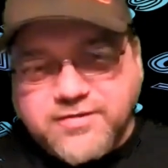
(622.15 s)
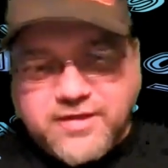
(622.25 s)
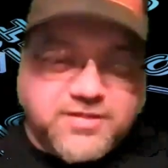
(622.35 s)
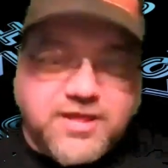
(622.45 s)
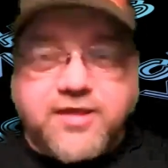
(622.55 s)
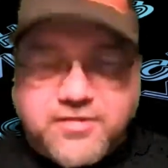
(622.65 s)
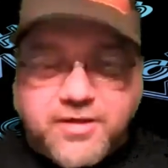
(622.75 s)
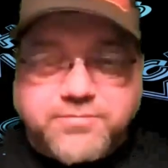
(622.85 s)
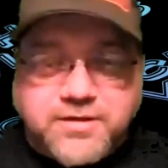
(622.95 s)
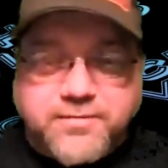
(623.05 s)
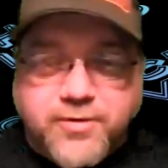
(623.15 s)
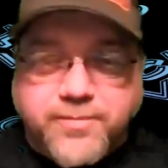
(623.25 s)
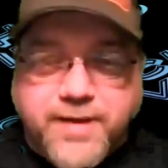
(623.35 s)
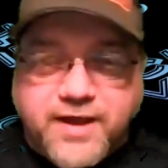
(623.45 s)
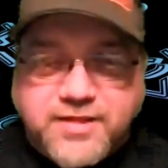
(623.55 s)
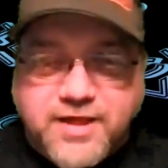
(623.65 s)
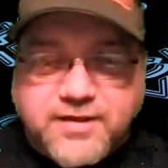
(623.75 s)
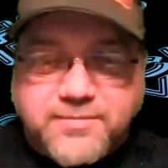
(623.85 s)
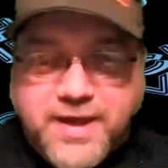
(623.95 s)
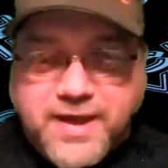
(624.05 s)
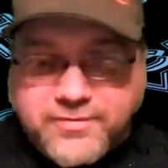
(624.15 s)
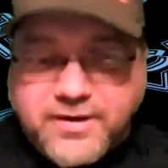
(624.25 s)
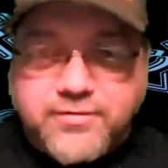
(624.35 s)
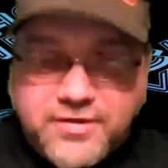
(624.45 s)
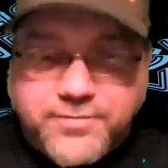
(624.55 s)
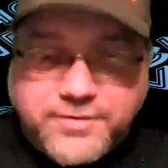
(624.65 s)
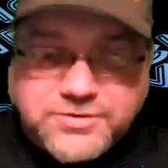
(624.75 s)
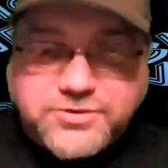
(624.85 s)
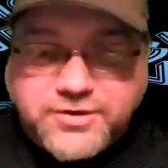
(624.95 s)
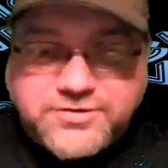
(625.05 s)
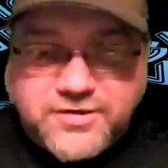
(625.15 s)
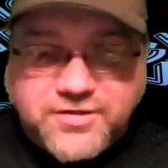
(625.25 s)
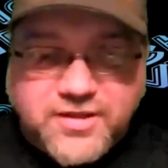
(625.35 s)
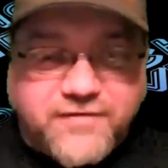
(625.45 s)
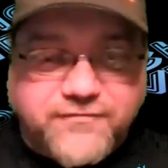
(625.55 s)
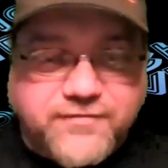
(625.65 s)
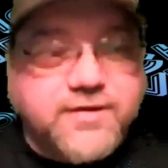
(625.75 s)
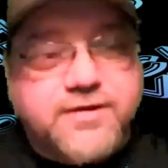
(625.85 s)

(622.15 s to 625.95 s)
It's like saying yep. something about back then, back when I was helping yeah. George and stuff.